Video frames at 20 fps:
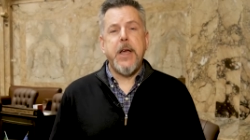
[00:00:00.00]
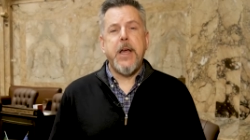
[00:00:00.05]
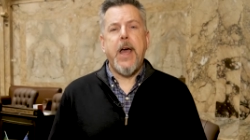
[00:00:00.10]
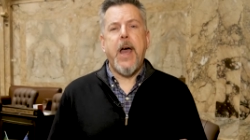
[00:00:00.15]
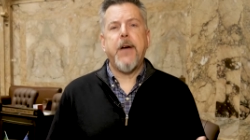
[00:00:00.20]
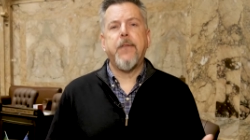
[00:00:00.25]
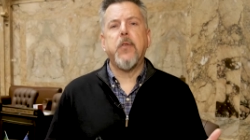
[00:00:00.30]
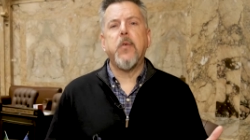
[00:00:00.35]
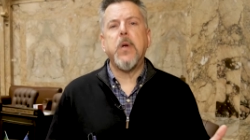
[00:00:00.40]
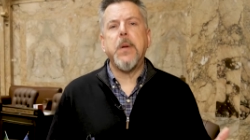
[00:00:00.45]

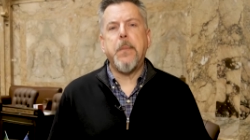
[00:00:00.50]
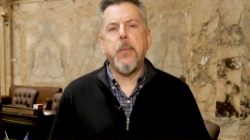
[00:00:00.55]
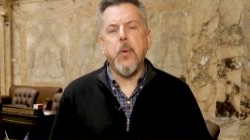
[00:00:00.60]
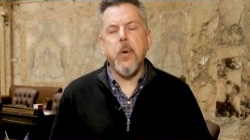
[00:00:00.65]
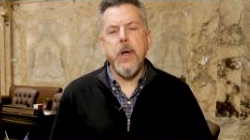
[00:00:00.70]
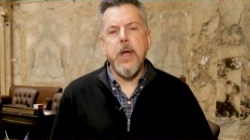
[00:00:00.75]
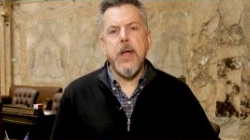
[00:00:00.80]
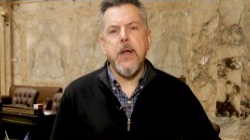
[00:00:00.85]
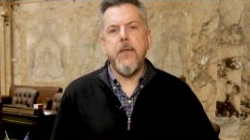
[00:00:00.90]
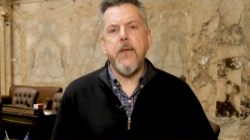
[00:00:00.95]
have a
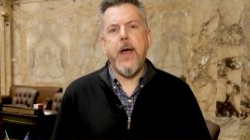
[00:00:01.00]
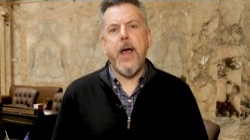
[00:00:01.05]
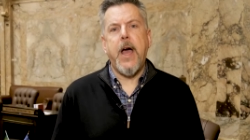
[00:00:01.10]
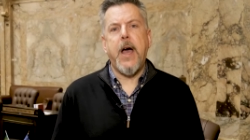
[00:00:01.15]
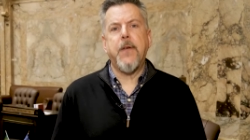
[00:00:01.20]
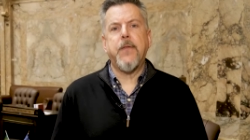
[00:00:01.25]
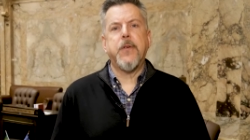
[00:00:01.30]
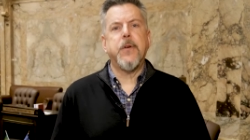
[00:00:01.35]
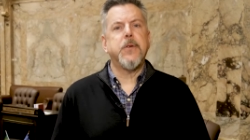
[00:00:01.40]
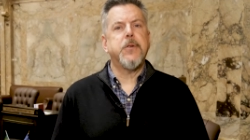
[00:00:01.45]
reprieve
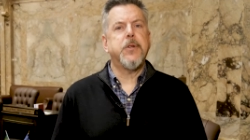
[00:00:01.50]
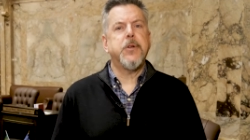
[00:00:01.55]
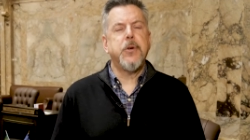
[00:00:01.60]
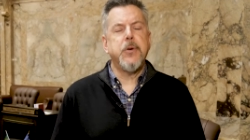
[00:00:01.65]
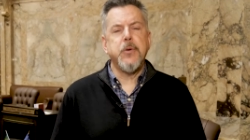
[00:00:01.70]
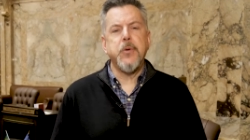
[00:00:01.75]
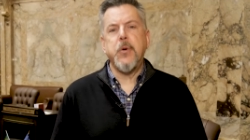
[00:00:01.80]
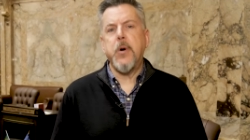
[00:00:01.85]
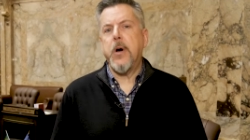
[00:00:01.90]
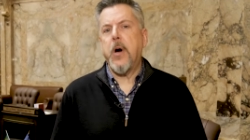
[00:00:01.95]
after
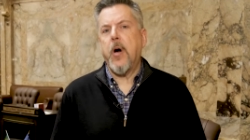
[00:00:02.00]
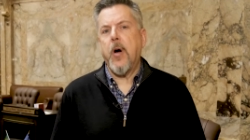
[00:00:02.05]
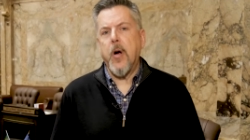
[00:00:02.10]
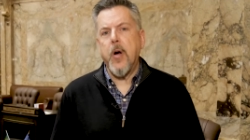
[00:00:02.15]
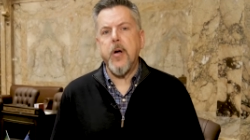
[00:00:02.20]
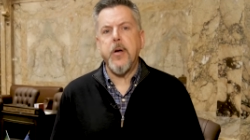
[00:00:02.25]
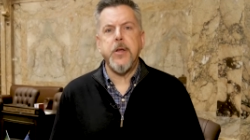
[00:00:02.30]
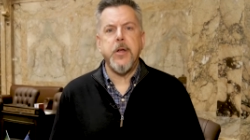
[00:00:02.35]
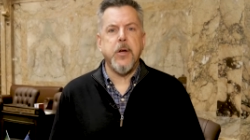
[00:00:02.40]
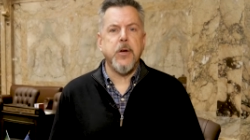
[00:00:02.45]
2
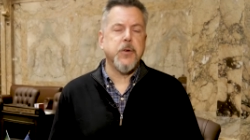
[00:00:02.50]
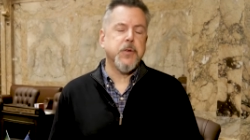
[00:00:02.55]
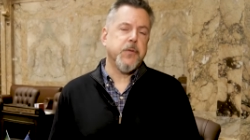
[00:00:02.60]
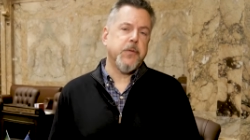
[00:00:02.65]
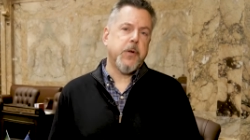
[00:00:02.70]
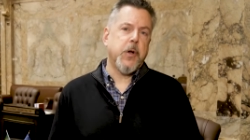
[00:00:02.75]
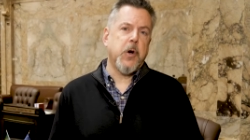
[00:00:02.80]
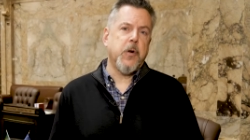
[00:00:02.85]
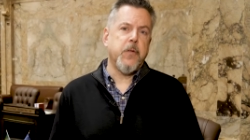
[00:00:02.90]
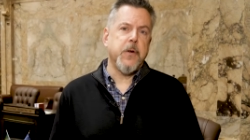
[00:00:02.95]
hard years
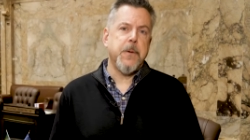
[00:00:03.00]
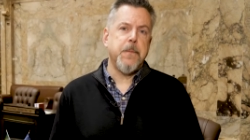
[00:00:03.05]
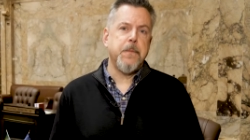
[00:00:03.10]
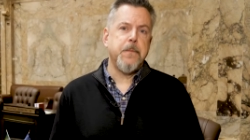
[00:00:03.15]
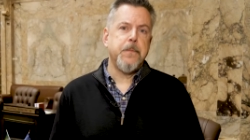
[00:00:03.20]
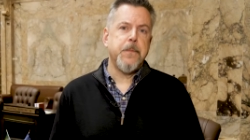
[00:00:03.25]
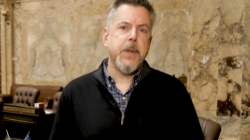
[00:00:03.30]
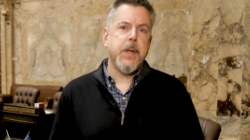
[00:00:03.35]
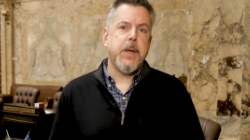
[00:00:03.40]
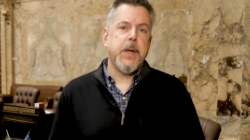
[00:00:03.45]
of COVID.
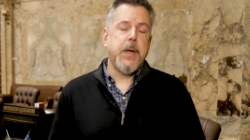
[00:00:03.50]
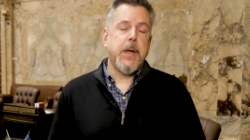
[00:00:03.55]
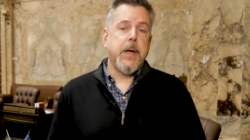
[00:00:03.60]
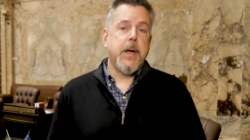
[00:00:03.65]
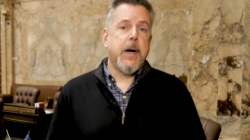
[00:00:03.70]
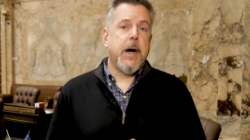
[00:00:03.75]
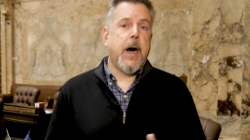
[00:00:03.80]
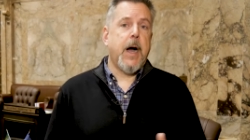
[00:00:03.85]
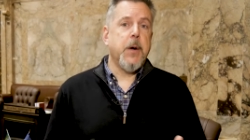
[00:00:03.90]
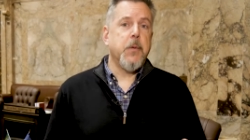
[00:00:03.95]

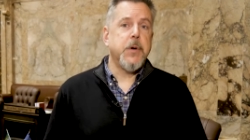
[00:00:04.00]
I